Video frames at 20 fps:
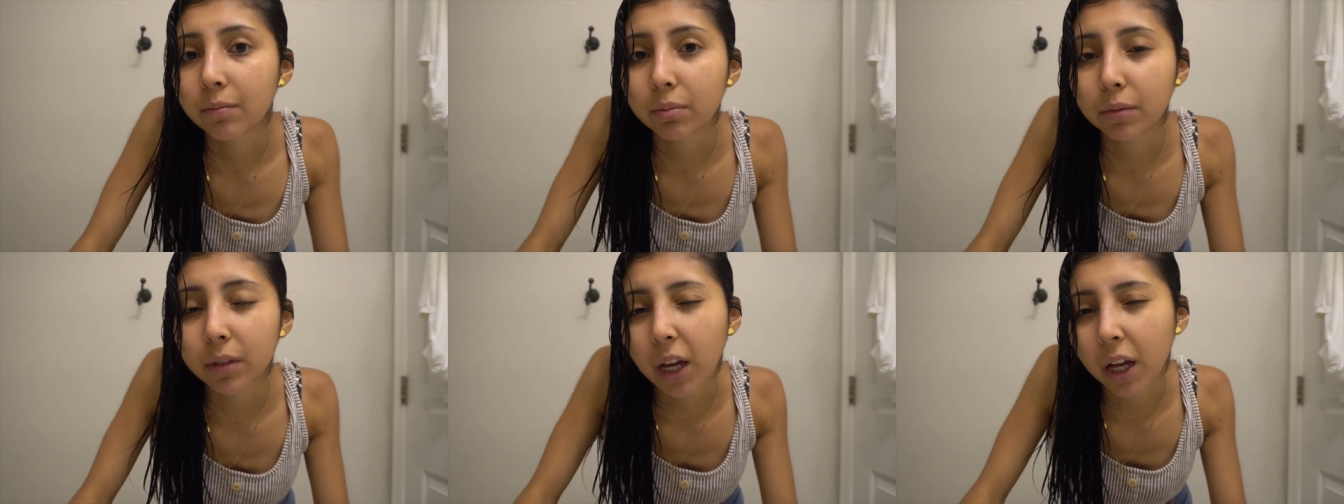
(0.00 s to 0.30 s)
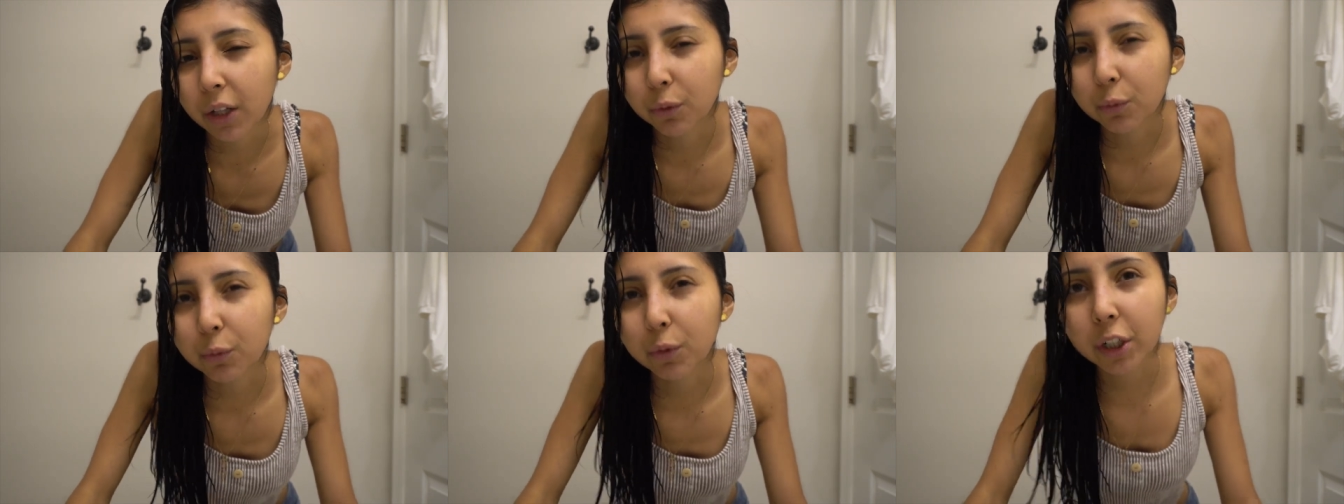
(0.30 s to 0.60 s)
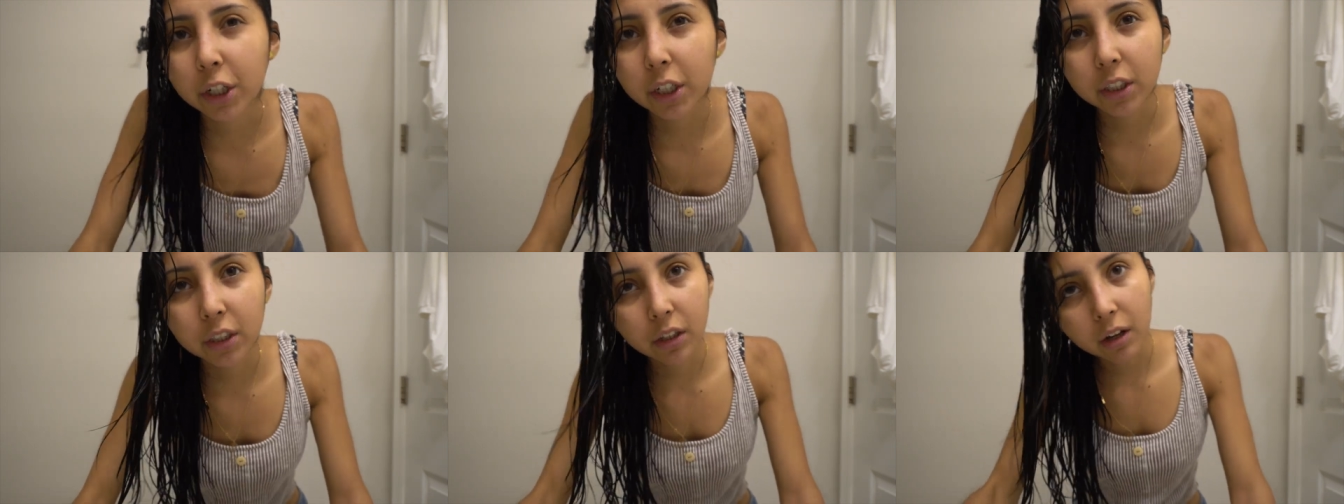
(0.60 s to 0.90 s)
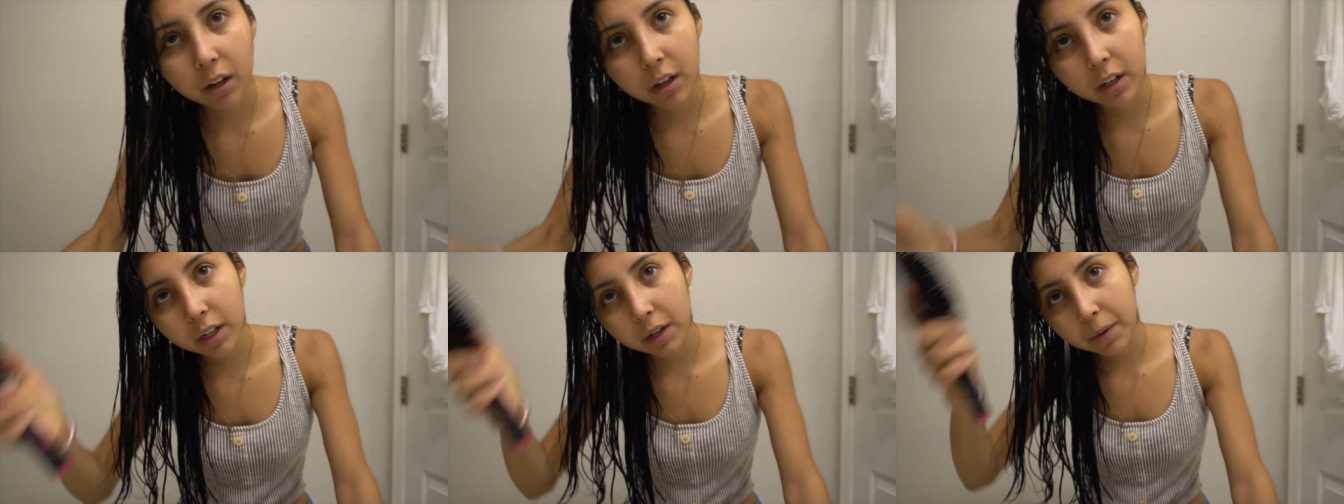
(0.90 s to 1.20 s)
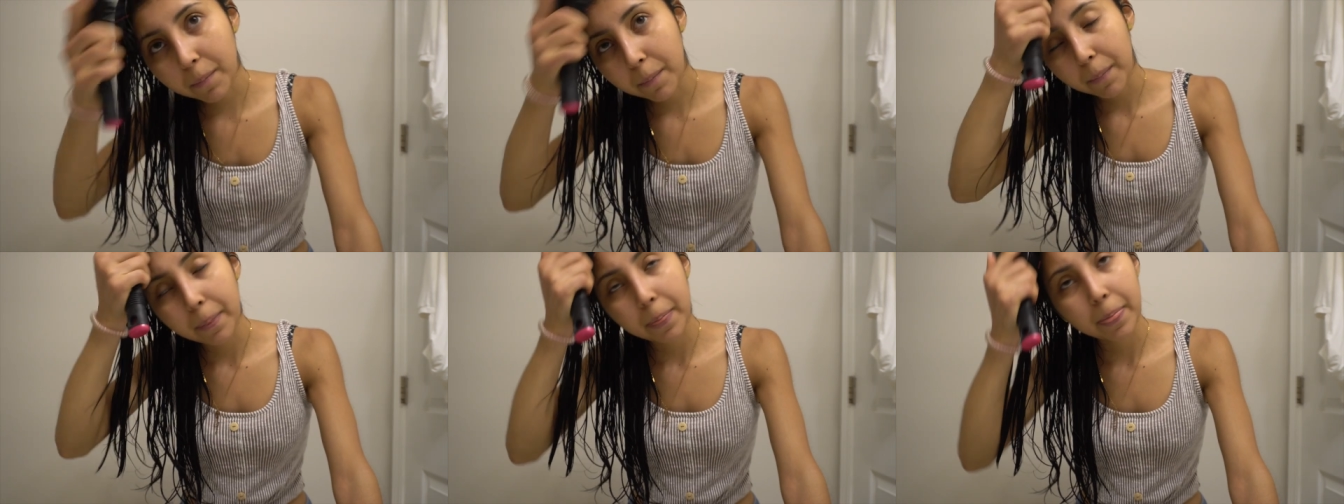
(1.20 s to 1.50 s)
blood work
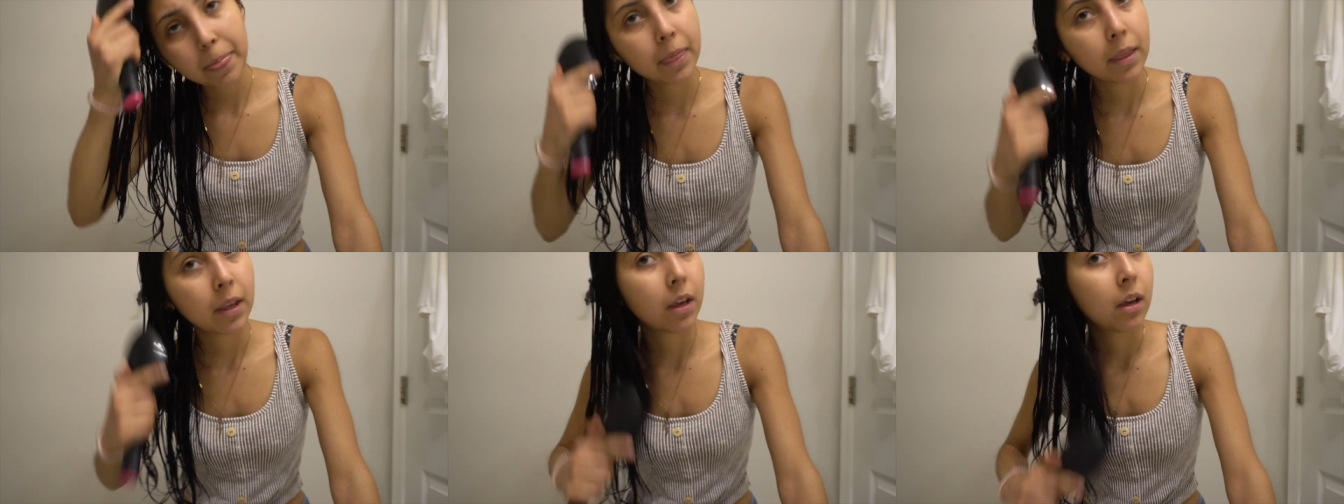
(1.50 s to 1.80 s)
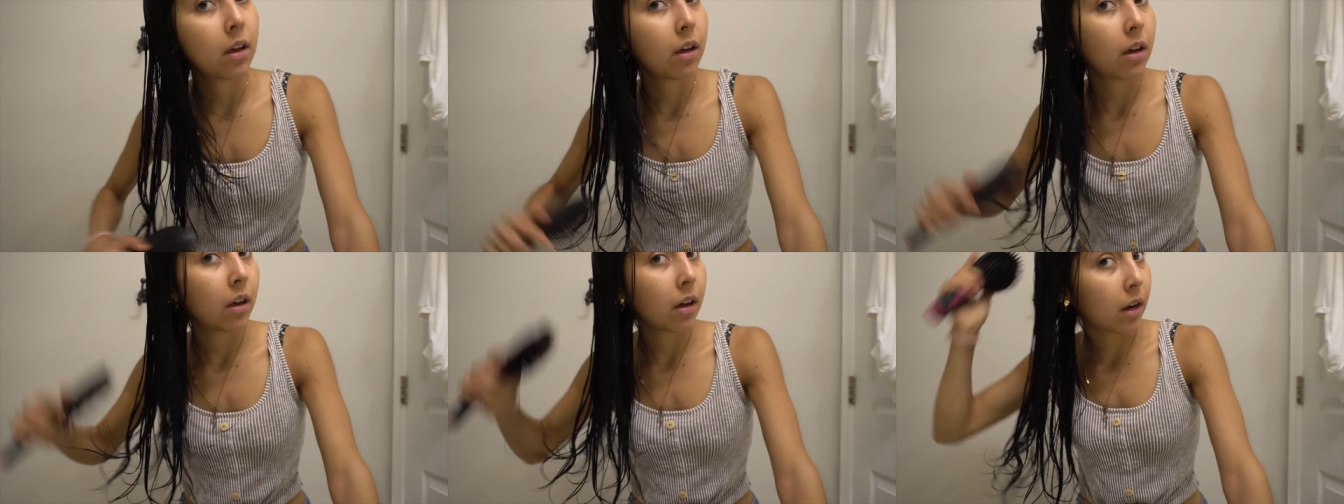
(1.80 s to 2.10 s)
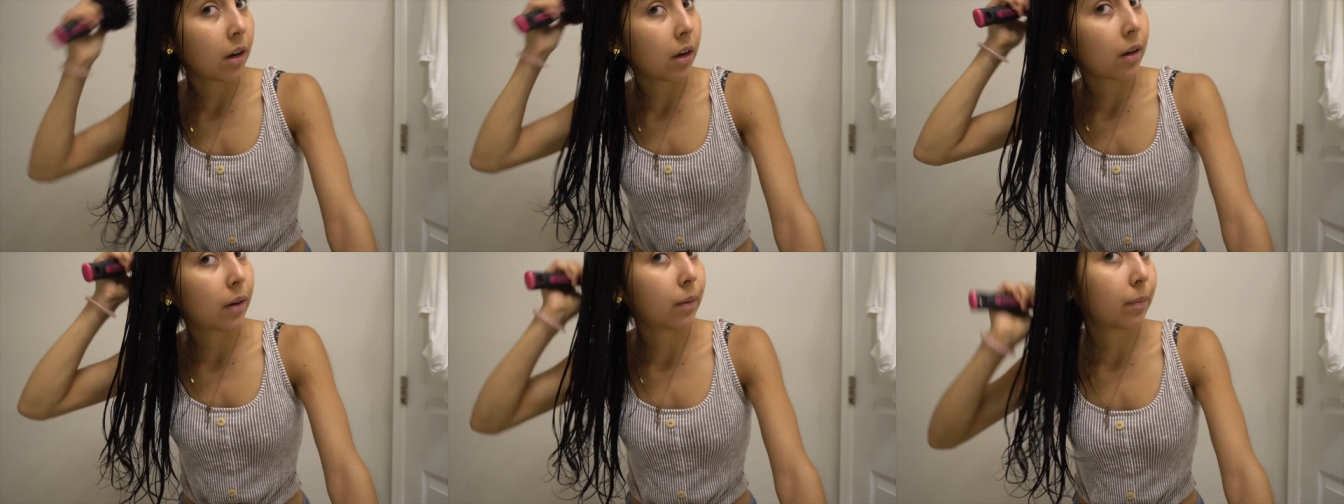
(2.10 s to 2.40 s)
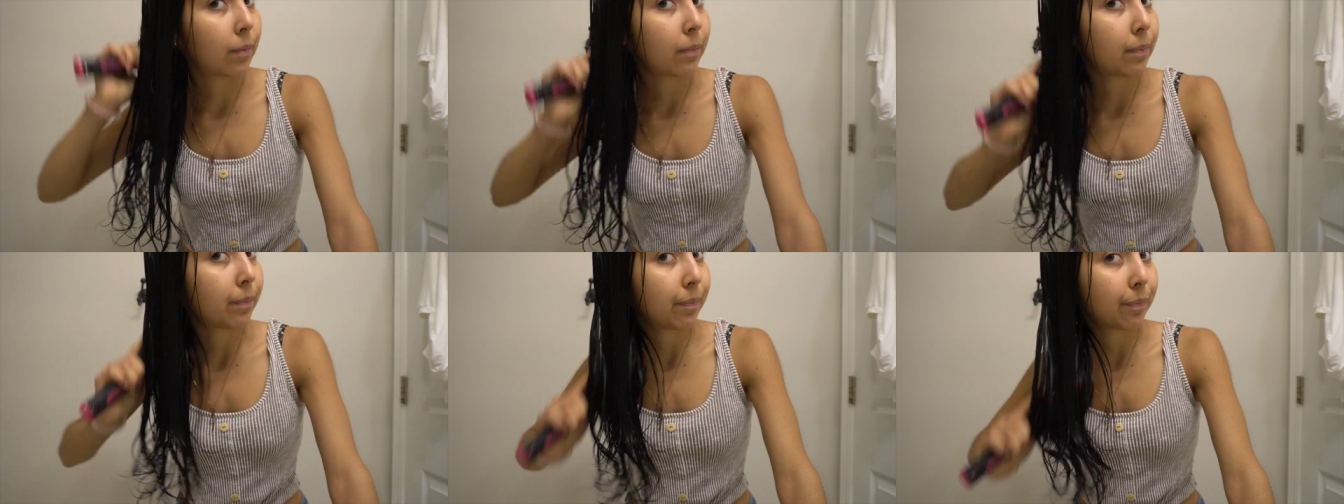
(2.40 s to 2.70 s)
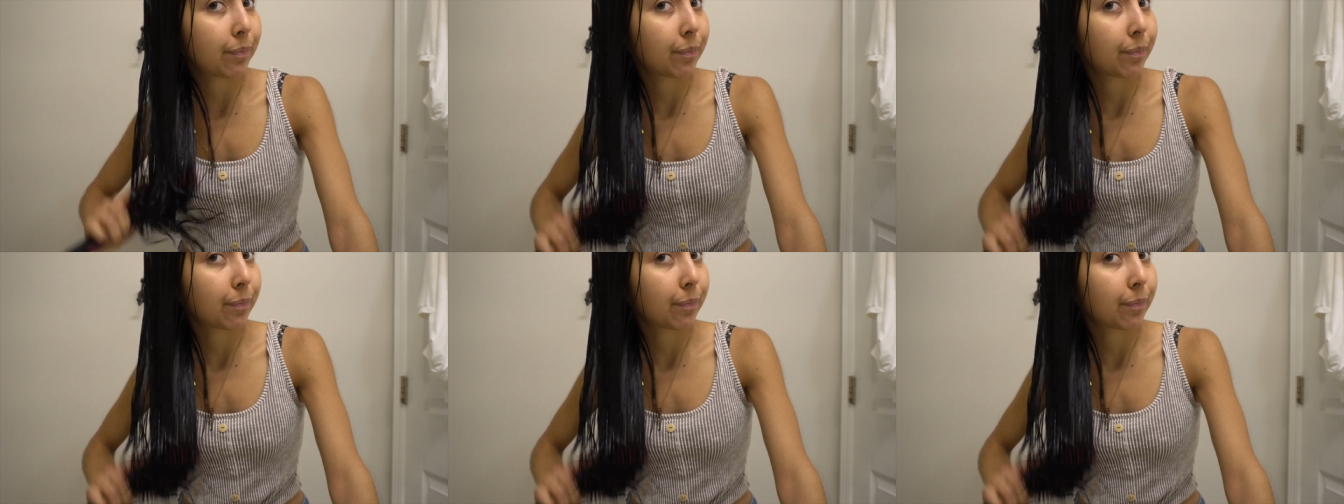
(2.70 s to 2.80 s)
done um,